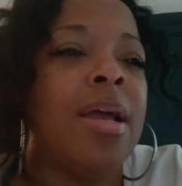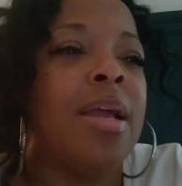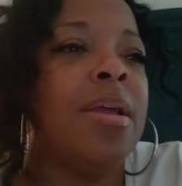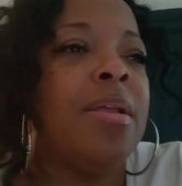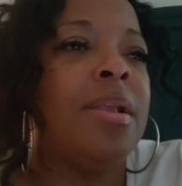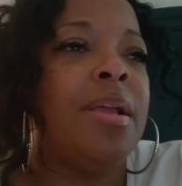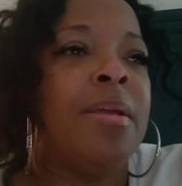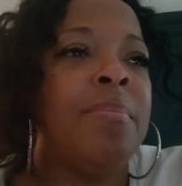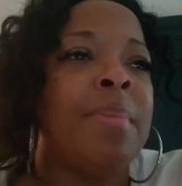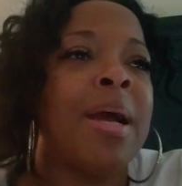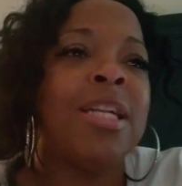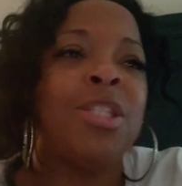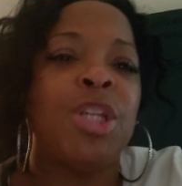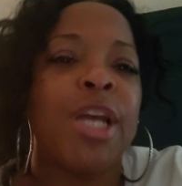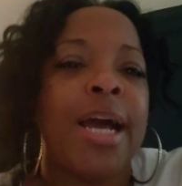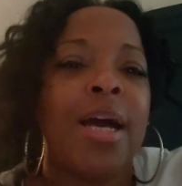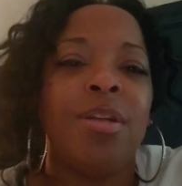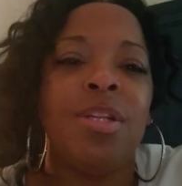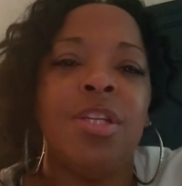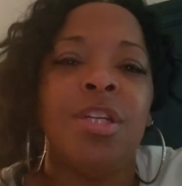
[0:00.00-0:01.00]
In my
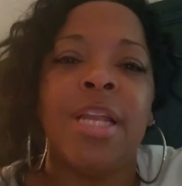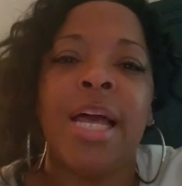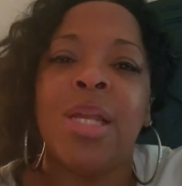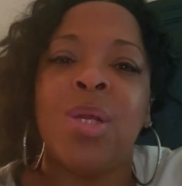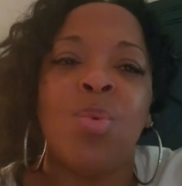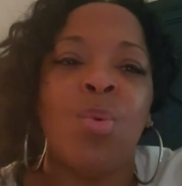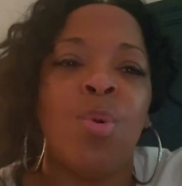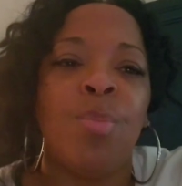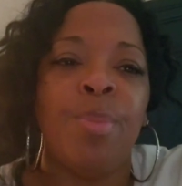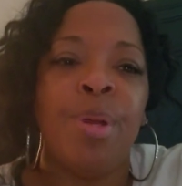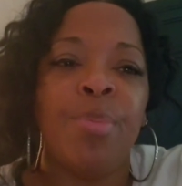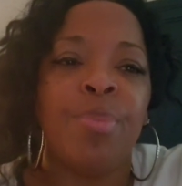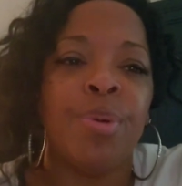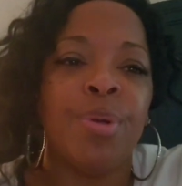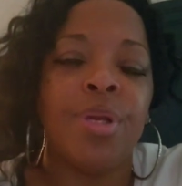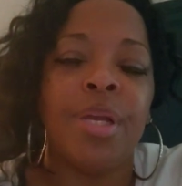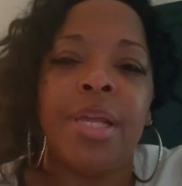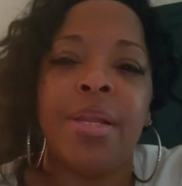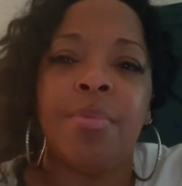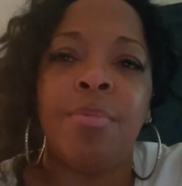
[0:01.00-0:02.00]
childhood, I don't
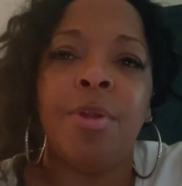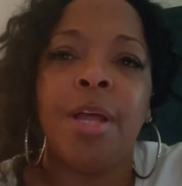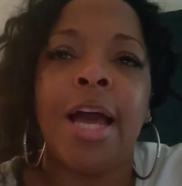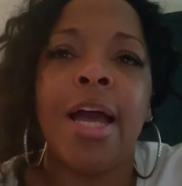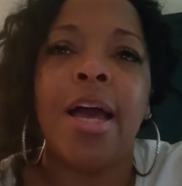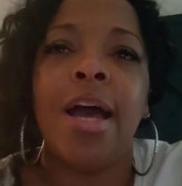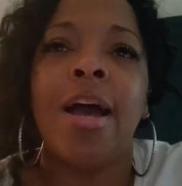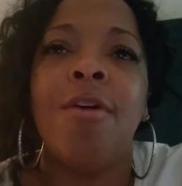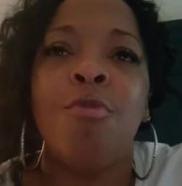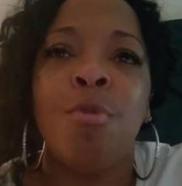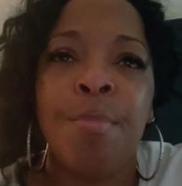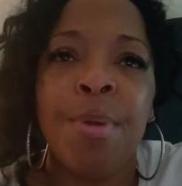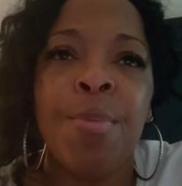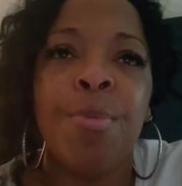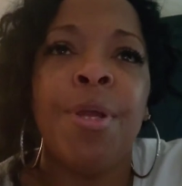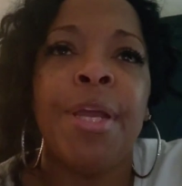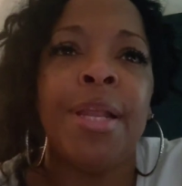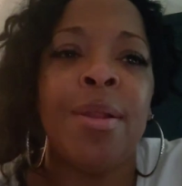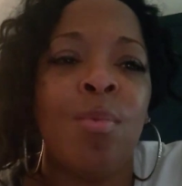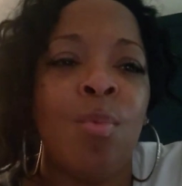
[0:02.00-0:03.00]
remember I
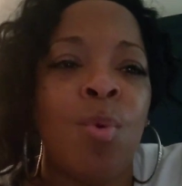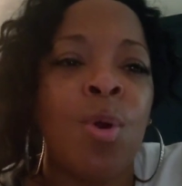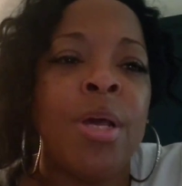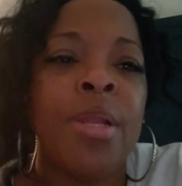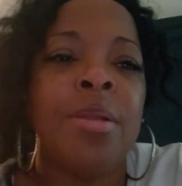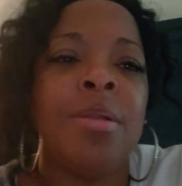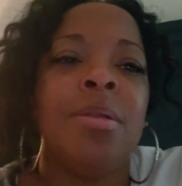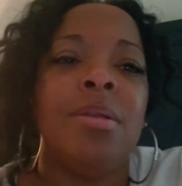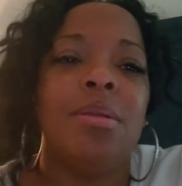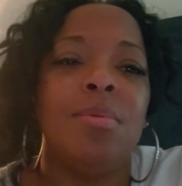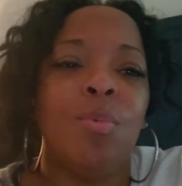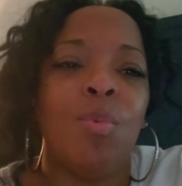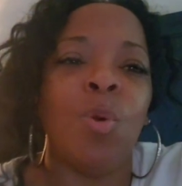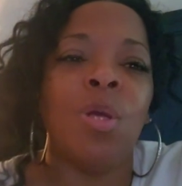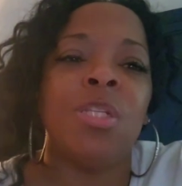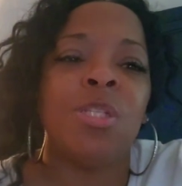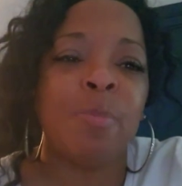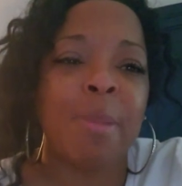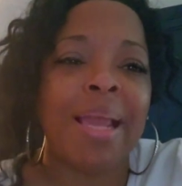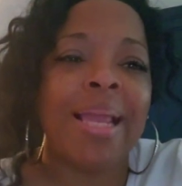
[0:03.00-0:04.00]
remember getting one
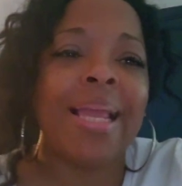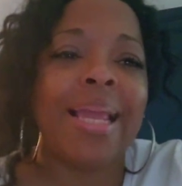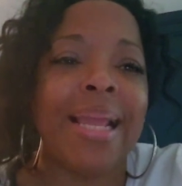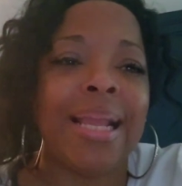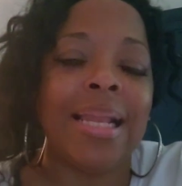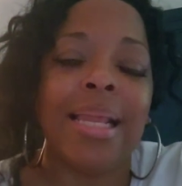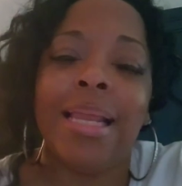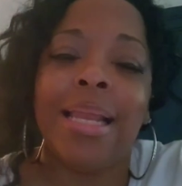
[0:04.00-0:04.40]
spanking.